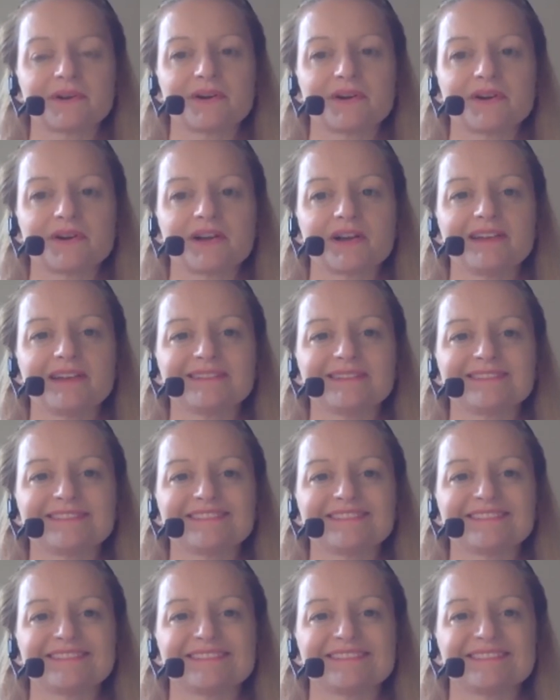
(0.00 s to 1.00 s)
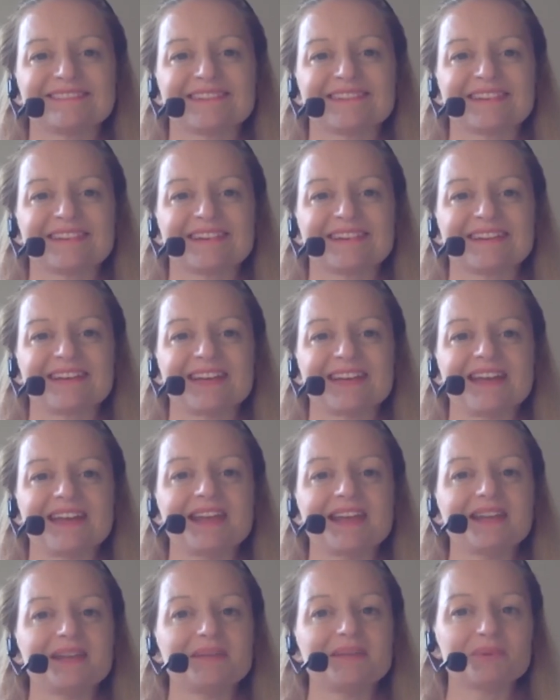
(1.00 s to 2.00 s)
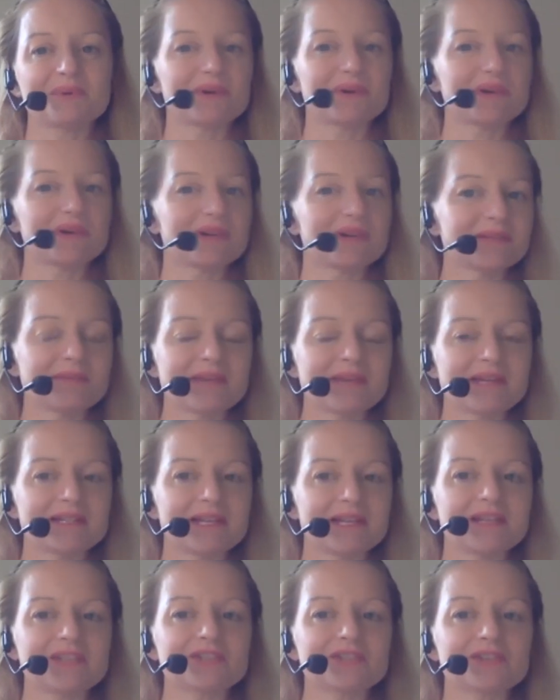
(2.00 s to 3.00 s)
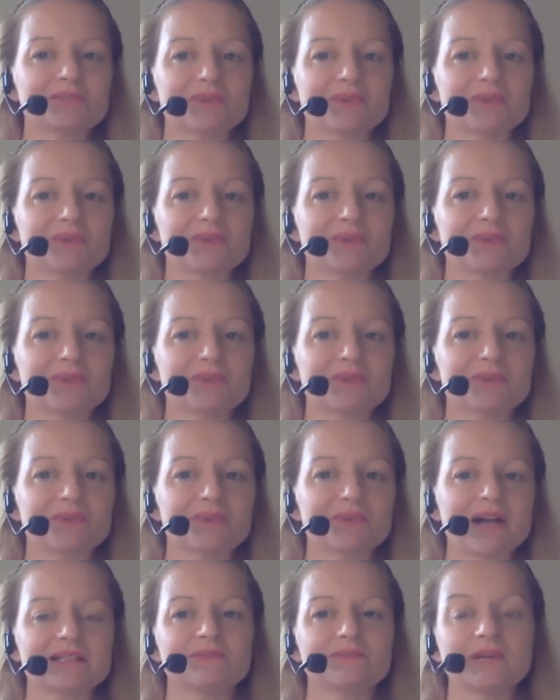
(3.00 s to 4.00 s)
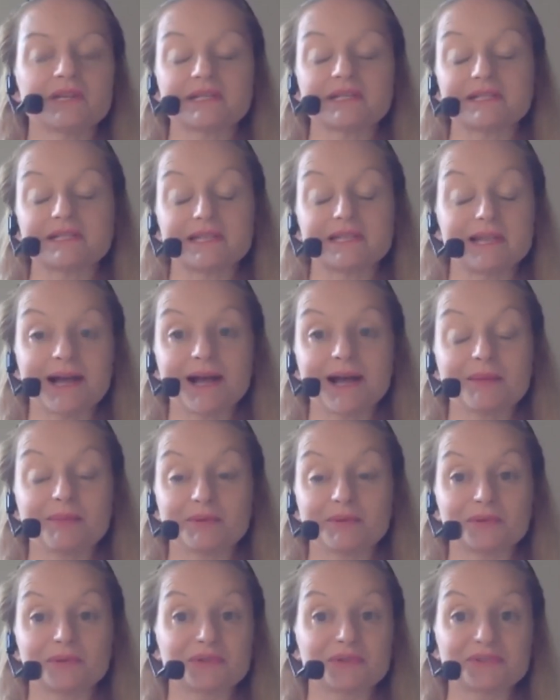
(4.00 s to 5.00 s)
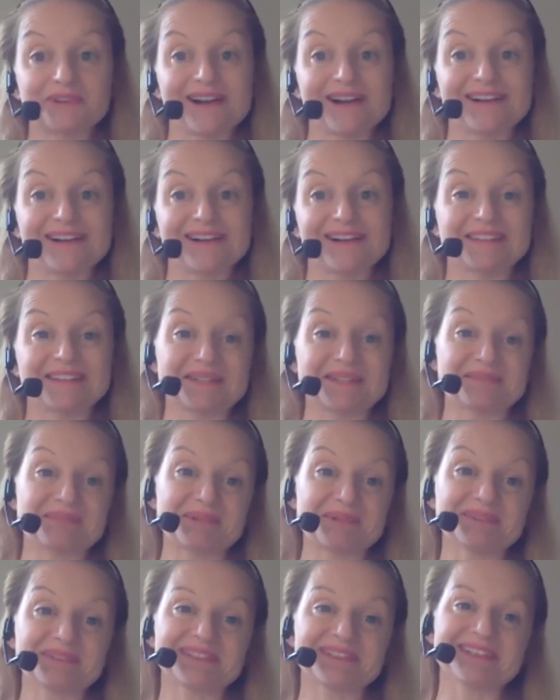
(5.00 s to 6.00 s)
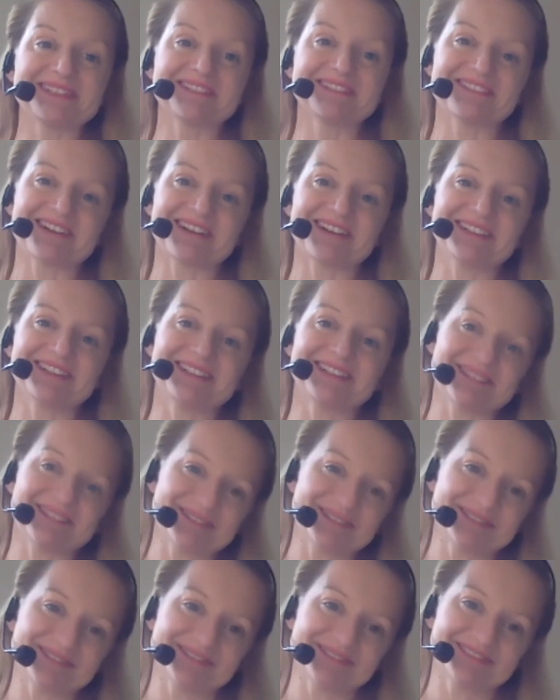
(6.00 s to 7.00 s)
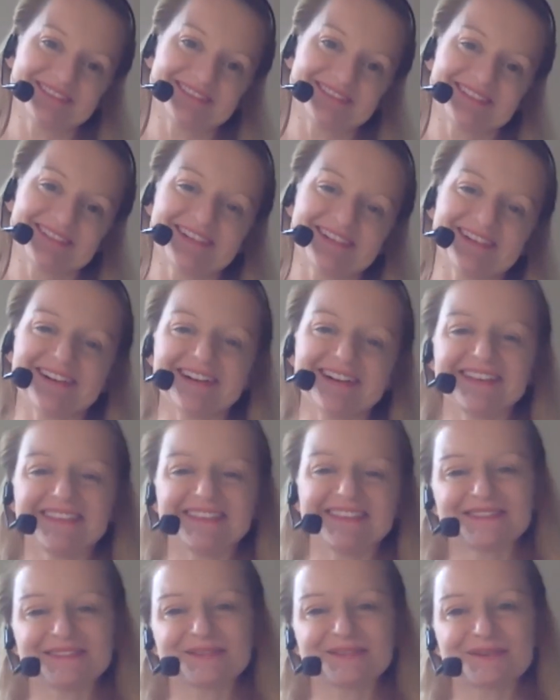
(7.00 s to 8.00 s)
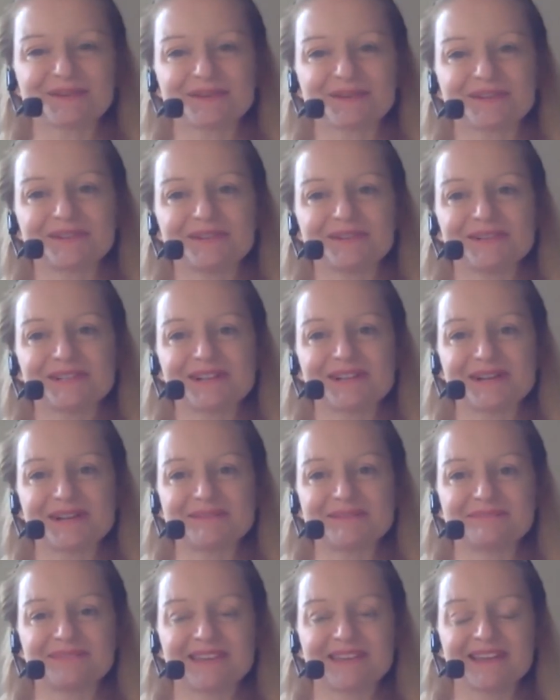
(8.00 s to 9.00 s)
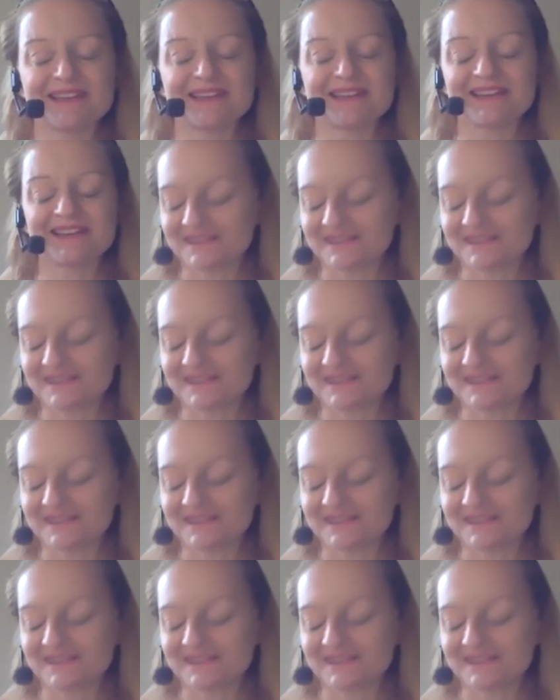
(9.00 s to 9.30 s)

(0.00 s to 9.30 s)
All right. At any point in the meditation practice, if you want to sit up or look around, that's perfectly fine too. All right, this is your time.